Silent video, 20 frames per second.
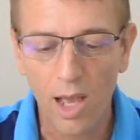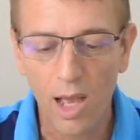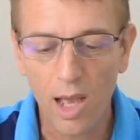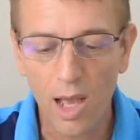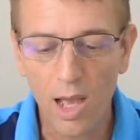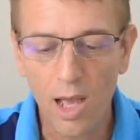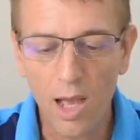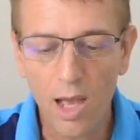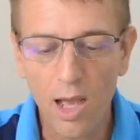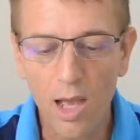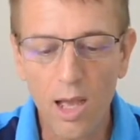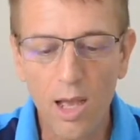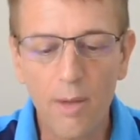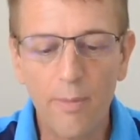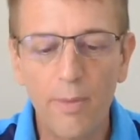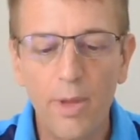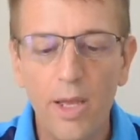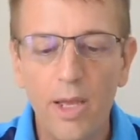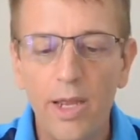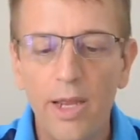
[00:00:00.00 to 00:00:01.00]

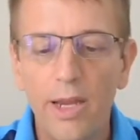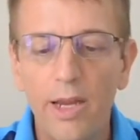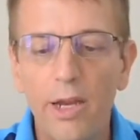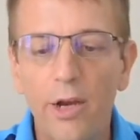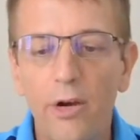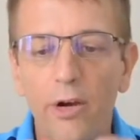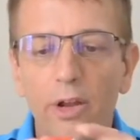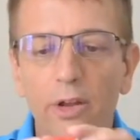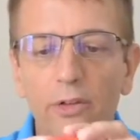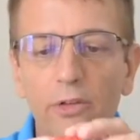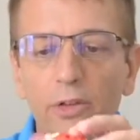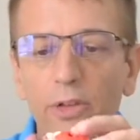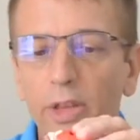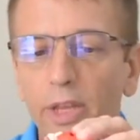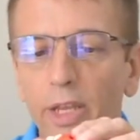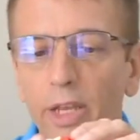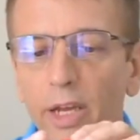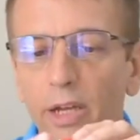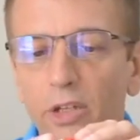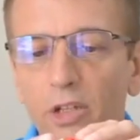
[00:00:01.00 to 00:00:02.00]
Here is
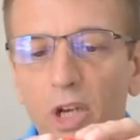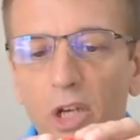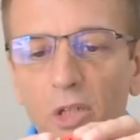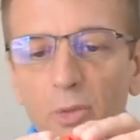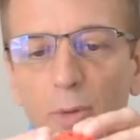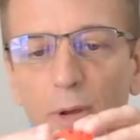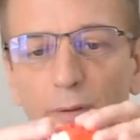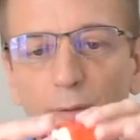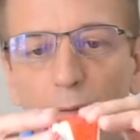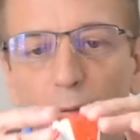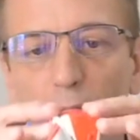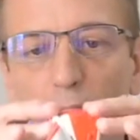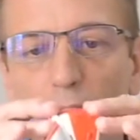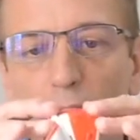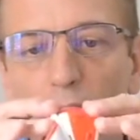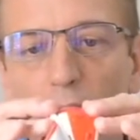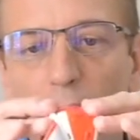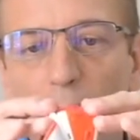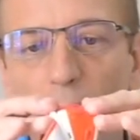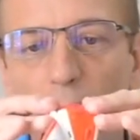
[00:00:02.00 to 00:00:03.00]
the adjustment
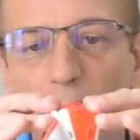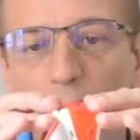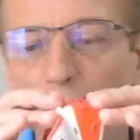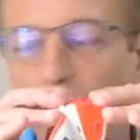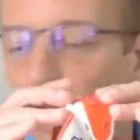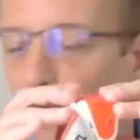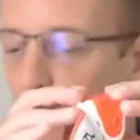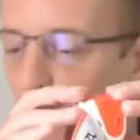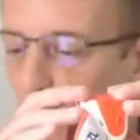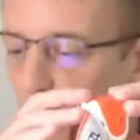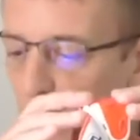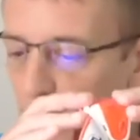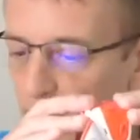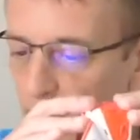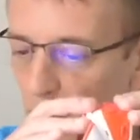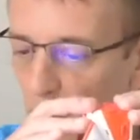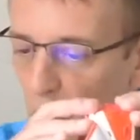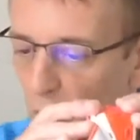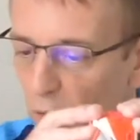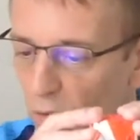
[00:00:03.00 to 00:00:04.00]
for how many levels it
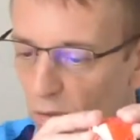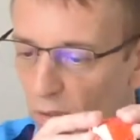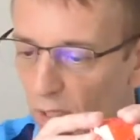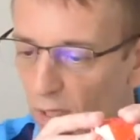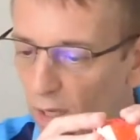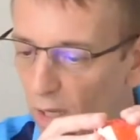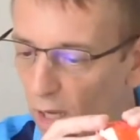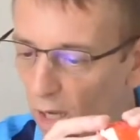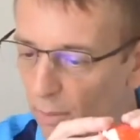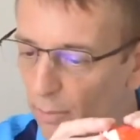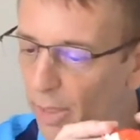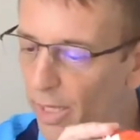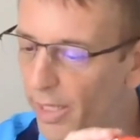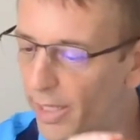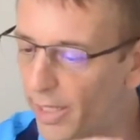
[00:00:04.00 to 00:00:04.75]
goes. I'm going to